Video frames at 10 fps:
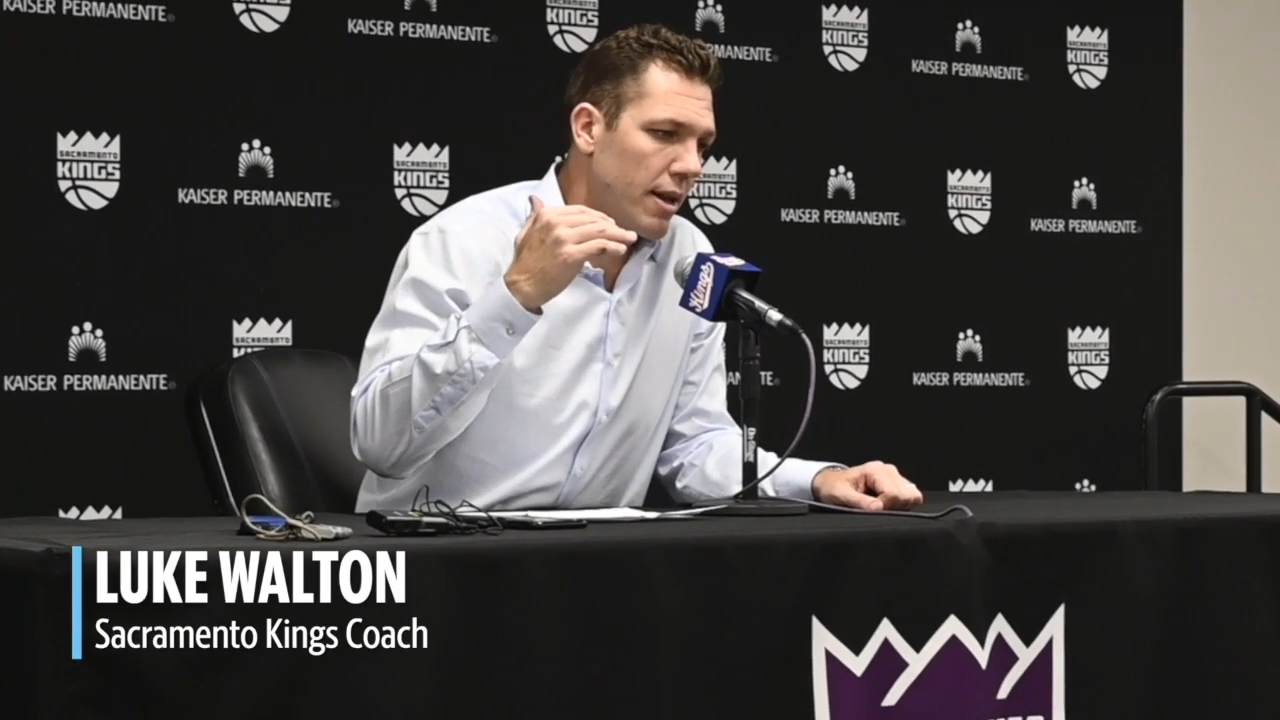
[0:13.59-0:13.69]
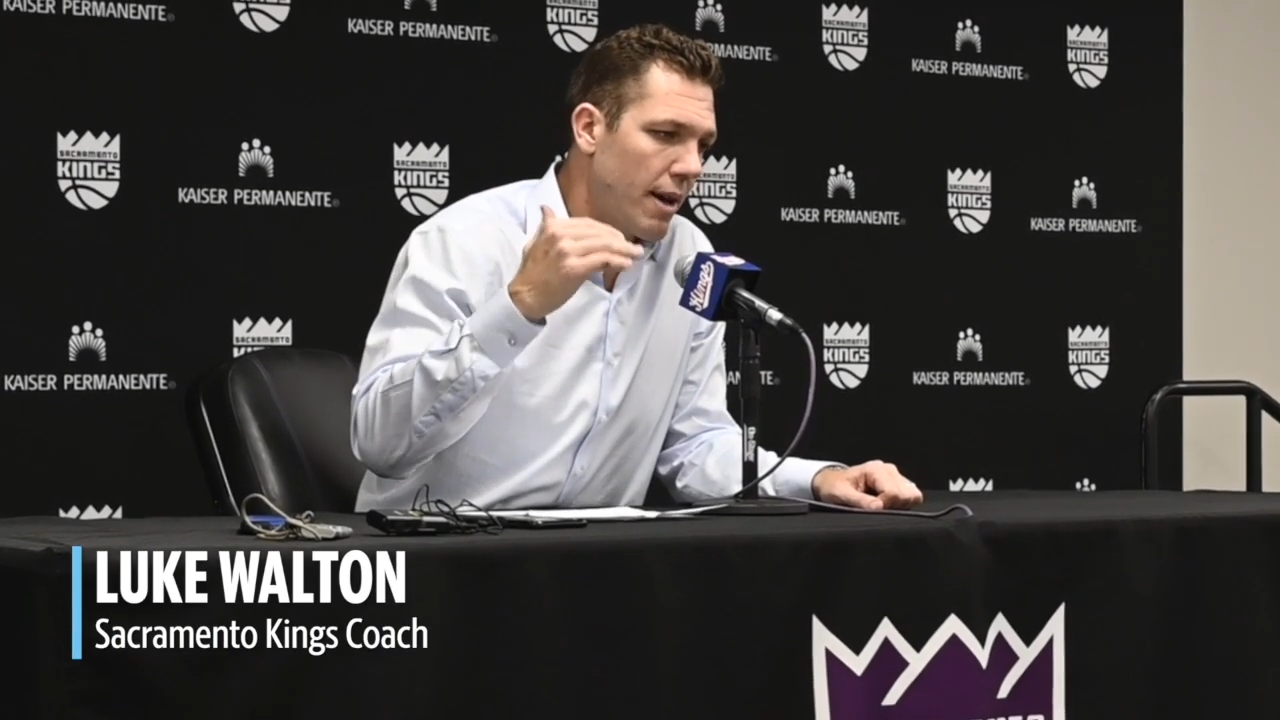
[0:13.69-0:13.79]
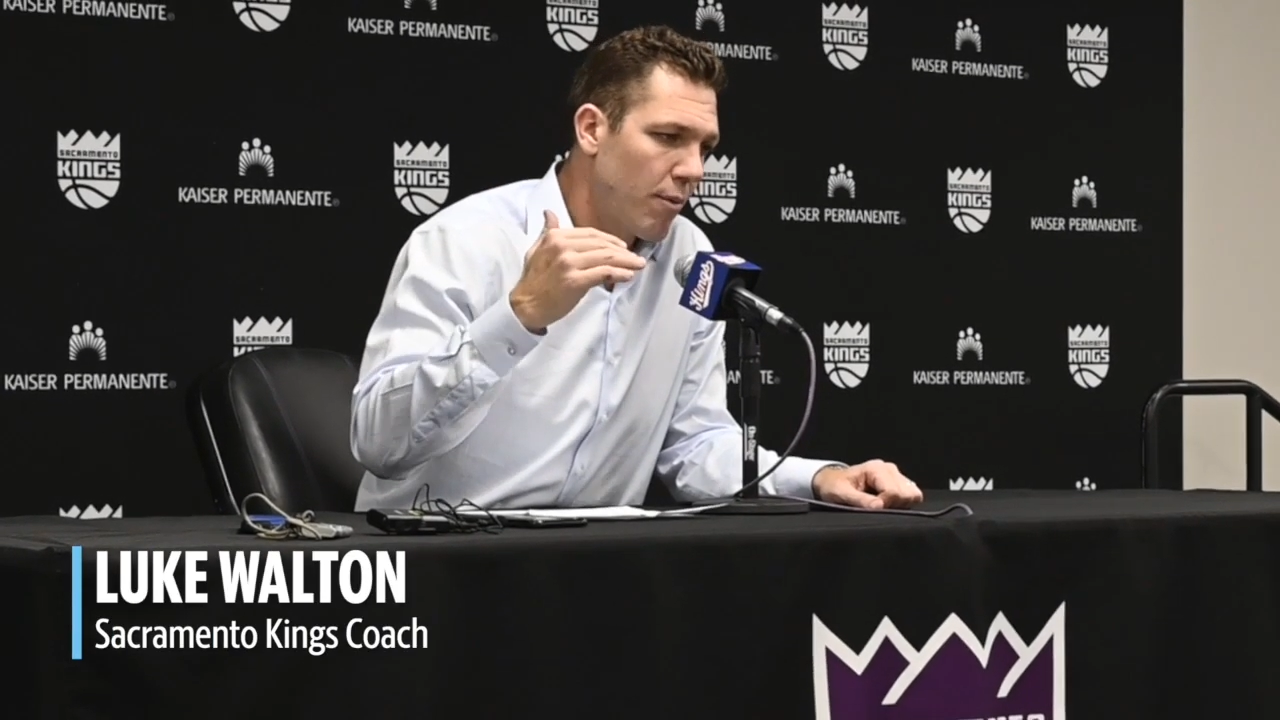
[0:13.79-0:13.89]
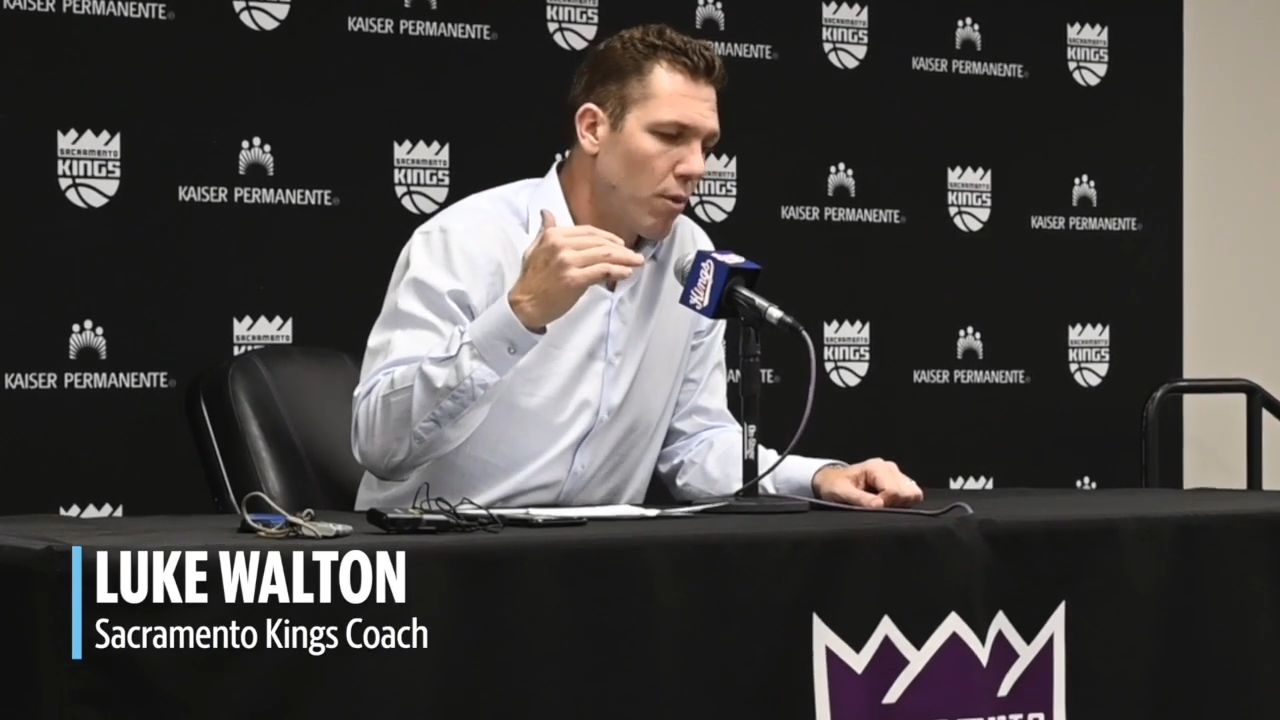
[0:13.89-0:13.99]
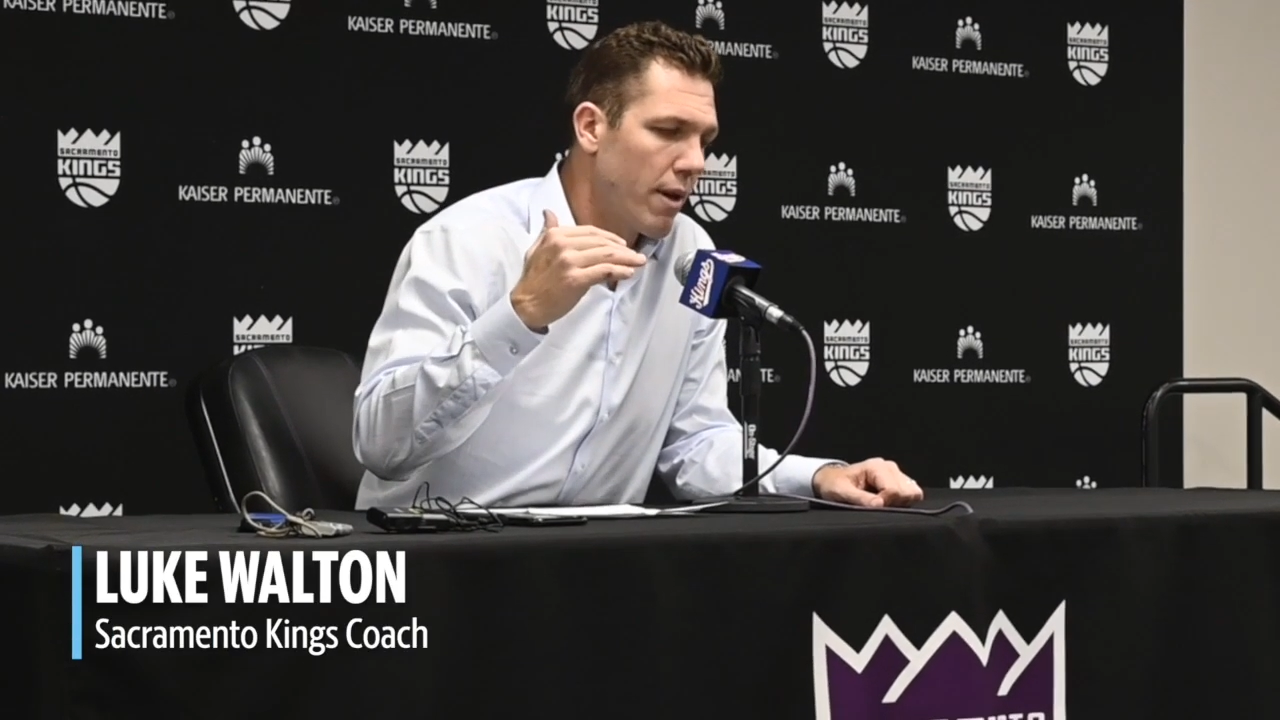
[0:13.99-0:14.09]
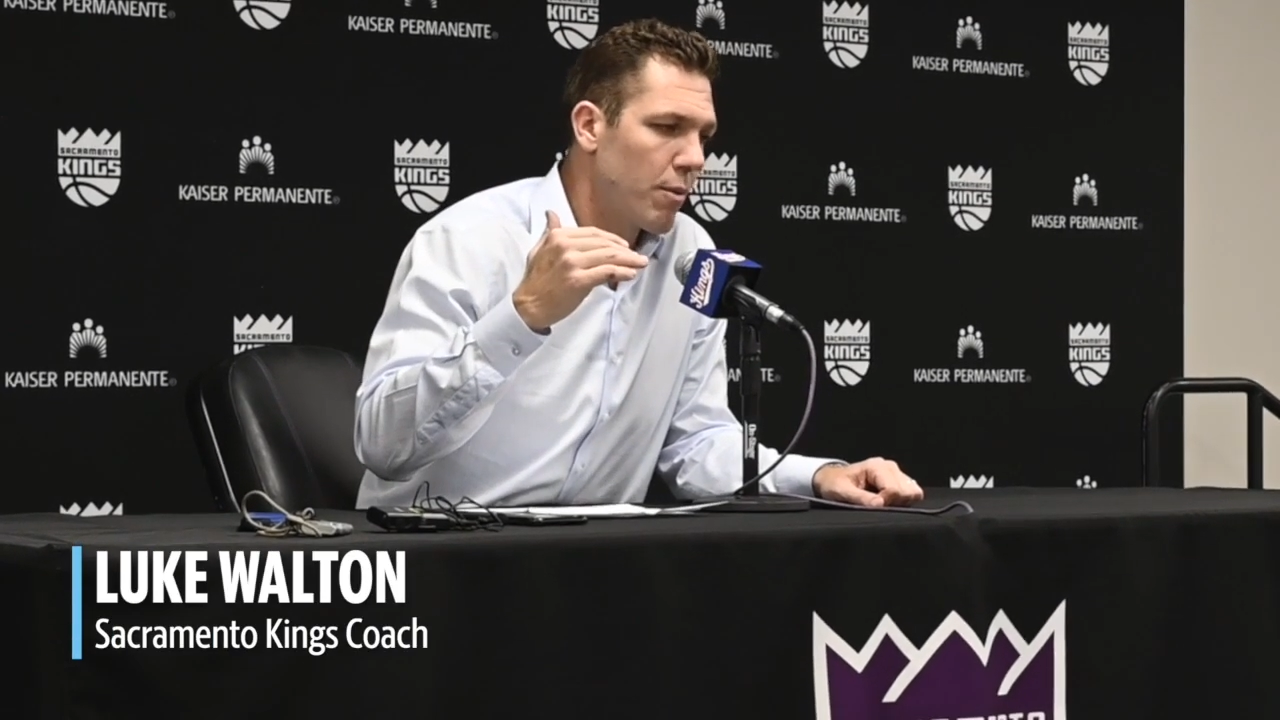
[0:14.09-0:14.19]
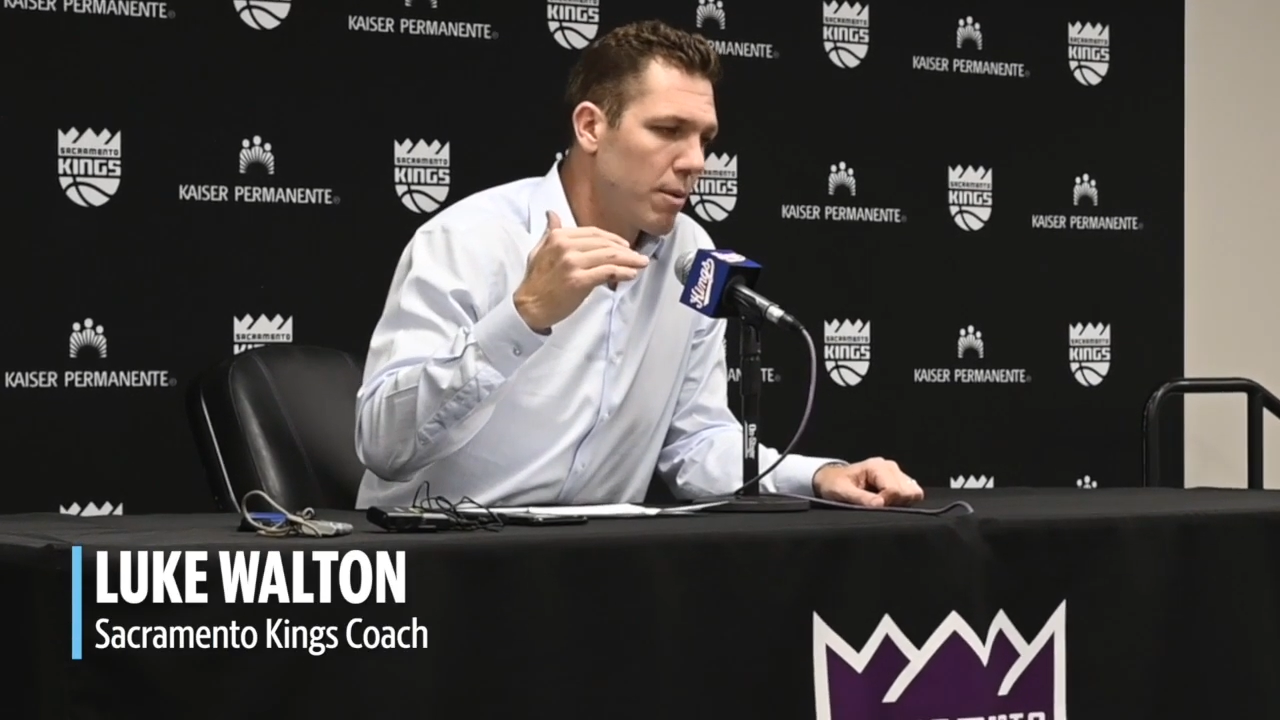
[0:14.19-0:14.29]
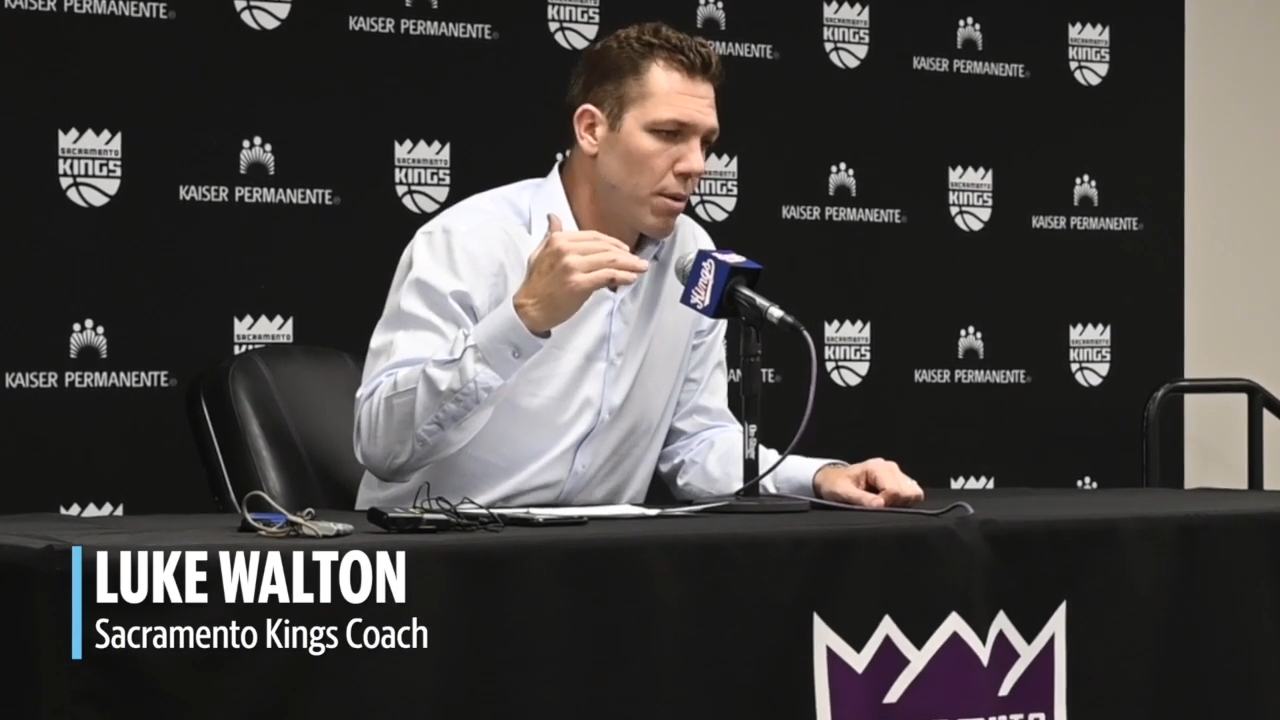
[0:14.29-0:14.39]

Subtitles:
level that we